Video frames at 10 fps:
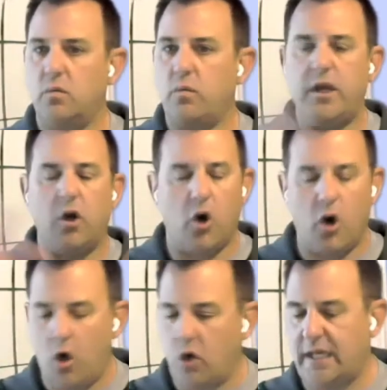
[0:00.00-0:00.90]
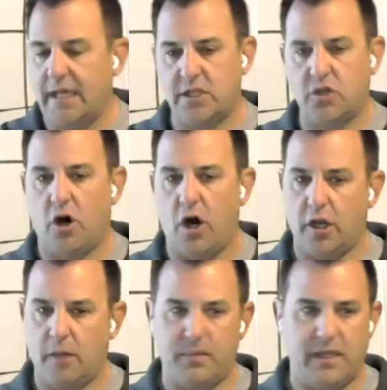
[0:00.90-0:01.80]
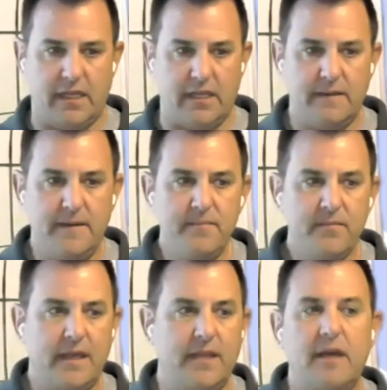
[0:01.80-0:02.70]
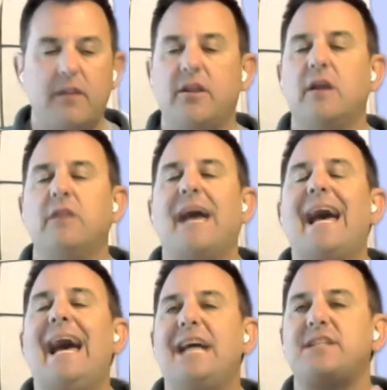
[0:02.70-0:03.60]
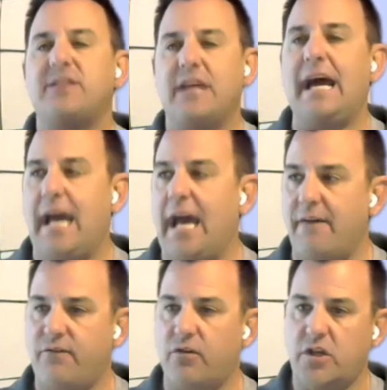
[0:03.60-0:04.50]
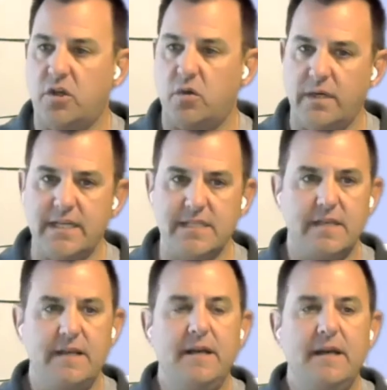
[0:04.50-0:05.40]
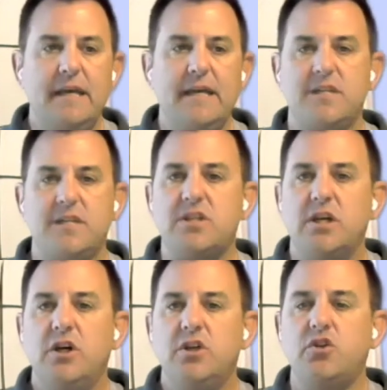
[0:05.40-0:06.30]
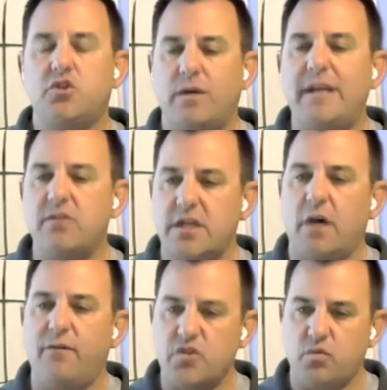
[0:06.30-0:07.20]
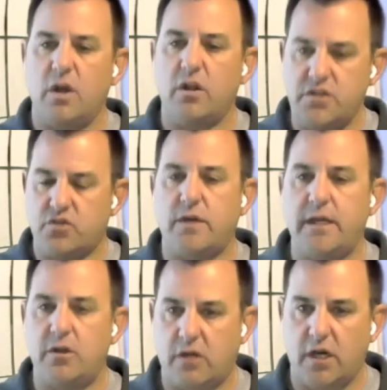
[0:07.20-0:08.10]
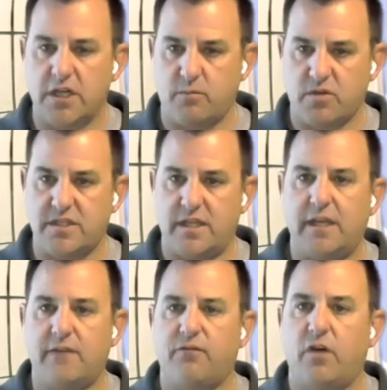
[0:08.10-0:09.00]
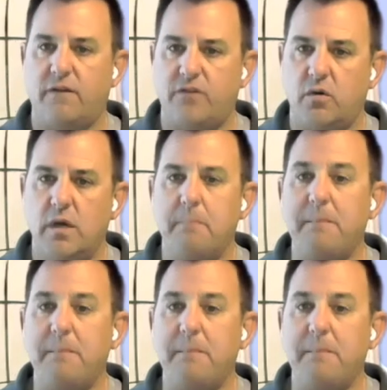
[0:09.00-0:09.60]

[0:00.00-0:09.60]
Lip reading: We all get caught up in it. And the ask that I have for you is to treat yourself as well as you treat your customer sitting in front of you.